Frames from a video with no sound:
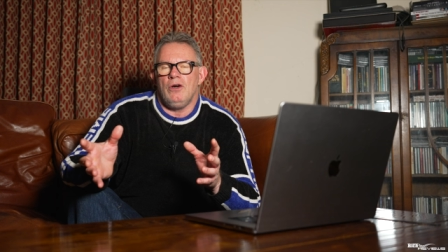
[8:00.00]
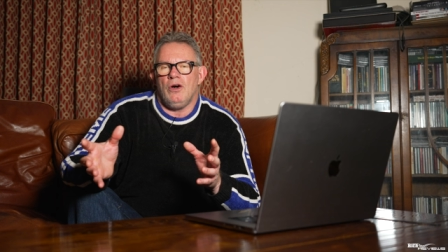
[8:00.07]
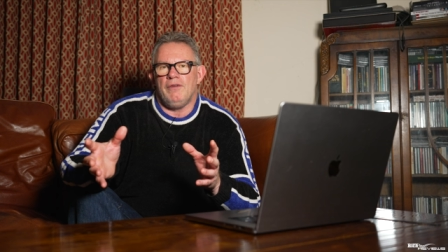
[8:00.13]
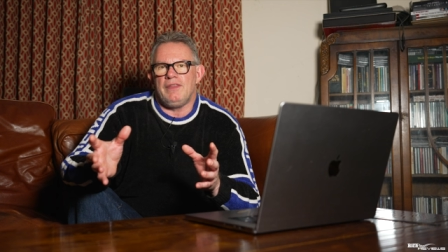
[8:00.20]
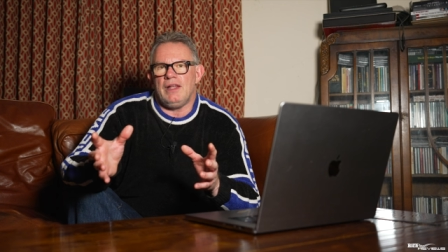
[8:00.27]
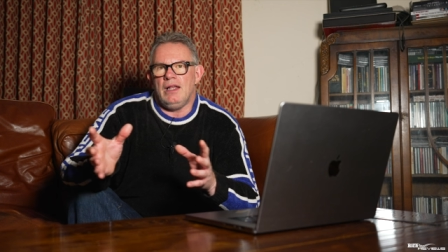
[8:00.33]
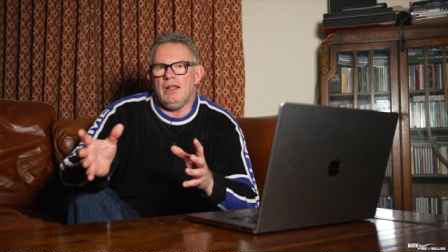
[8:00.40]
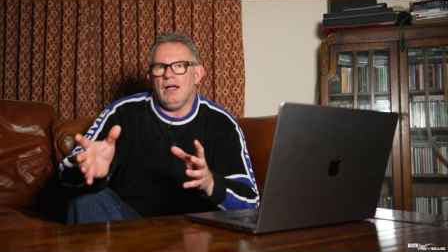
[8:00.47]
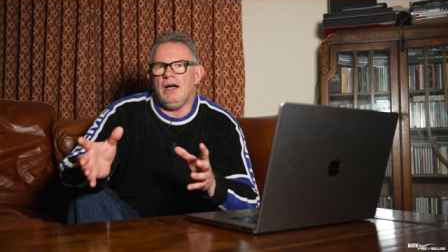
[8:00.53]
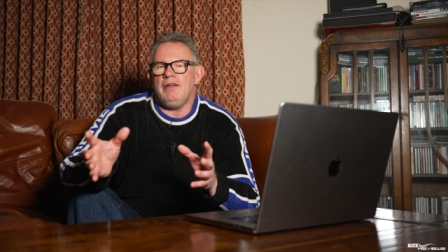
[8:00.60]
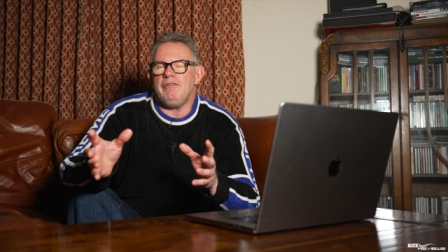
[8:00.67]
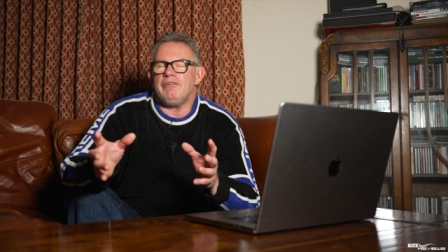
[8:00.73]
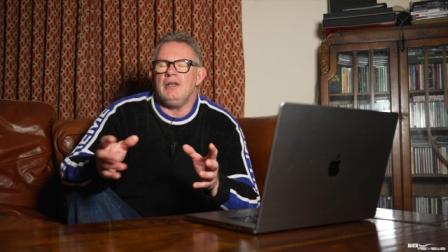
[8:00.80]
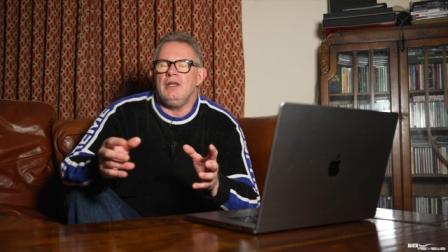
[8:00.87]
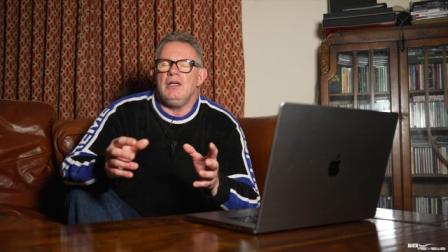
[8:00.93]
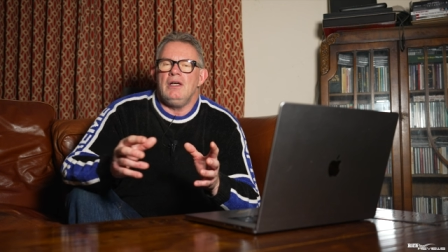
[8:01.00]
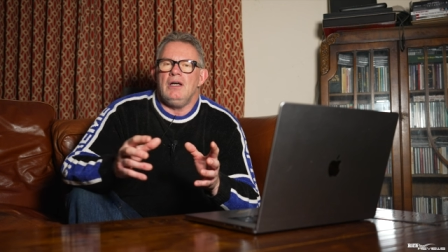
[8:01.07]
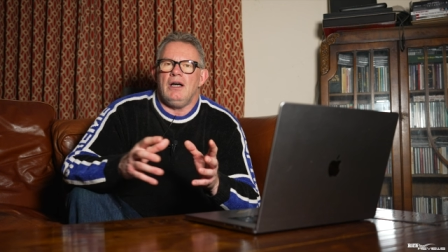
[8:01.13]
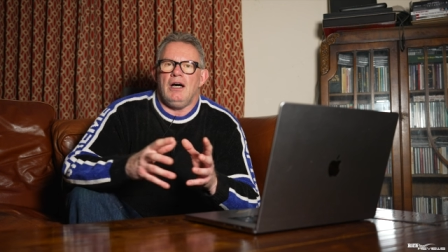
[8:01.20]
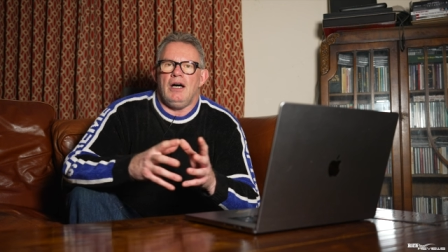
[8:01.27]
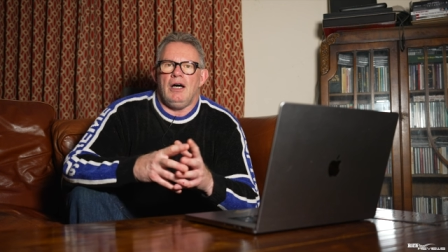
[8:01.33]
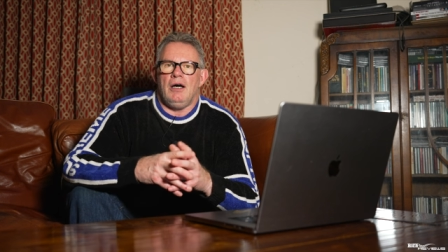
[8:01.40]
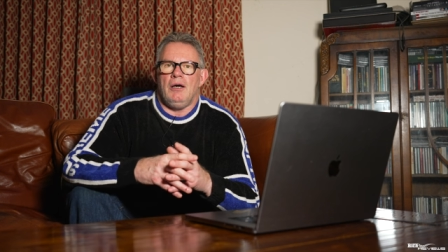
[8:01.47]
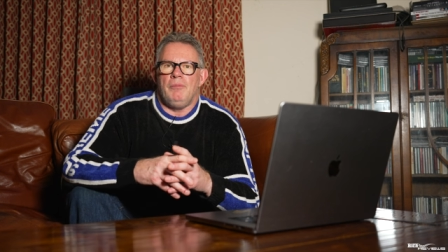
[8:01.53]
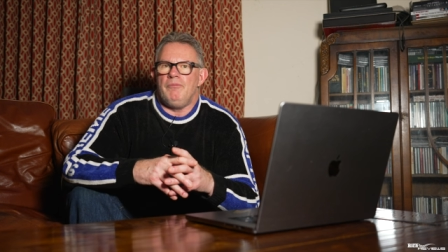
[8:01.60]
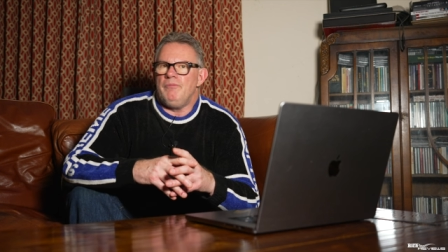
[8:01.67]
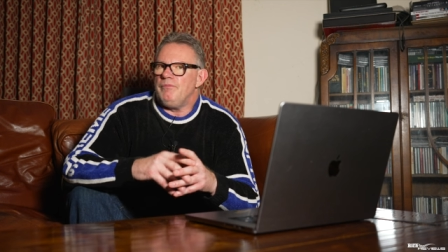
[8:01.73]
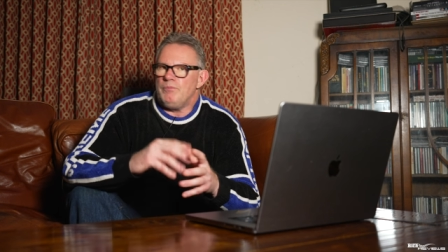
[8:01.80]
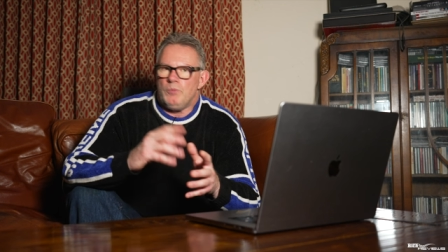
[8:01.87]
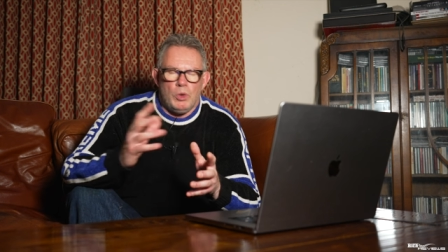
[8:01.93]
of their life.
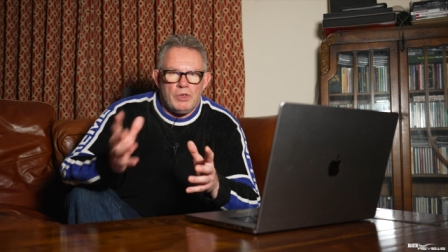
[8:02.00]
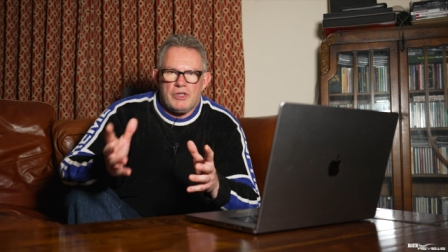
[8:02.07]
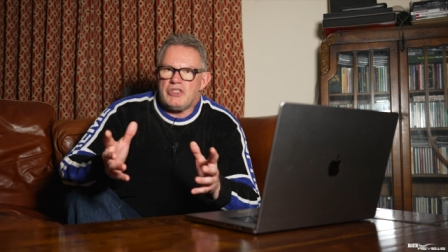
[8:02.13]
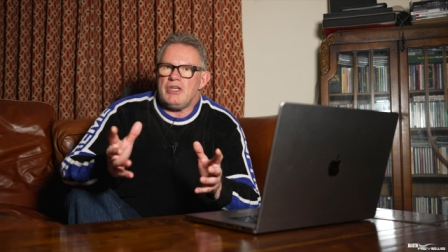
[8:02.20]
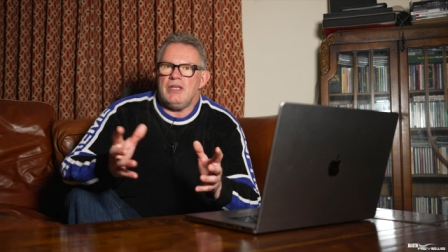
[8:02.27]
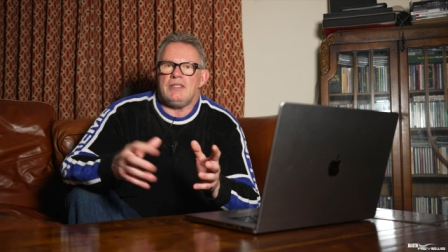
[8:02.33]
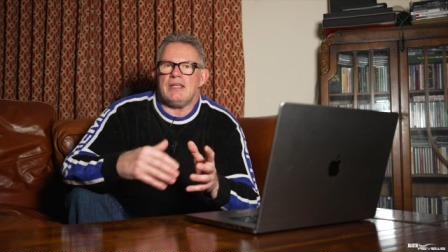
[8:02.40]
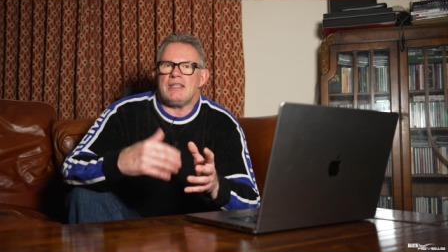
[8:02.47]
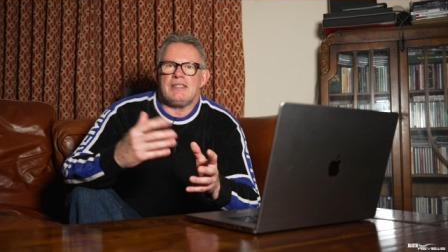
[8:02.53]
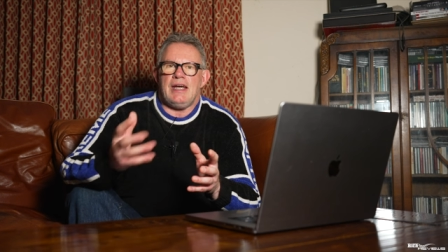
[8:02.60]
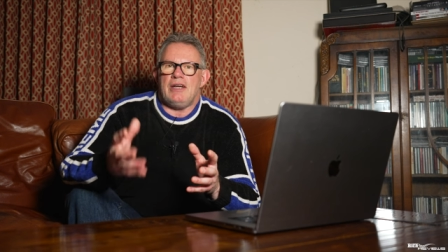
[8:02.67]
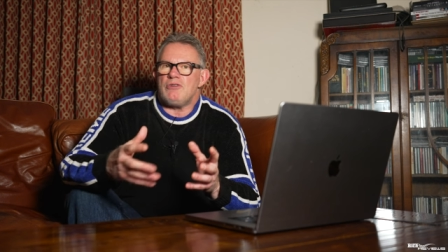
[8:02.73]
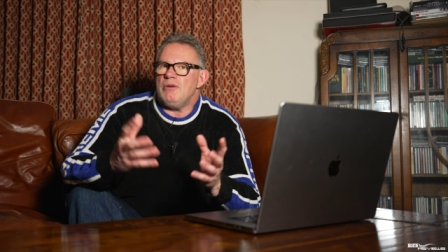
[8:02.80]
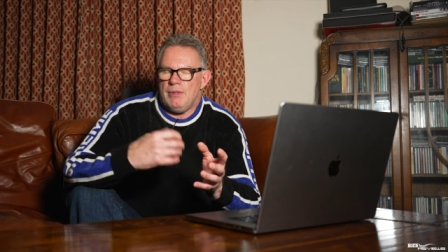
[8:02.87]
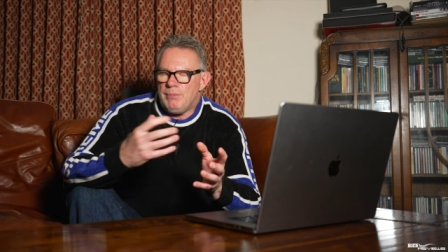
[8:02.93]
Um, mortgages, etc.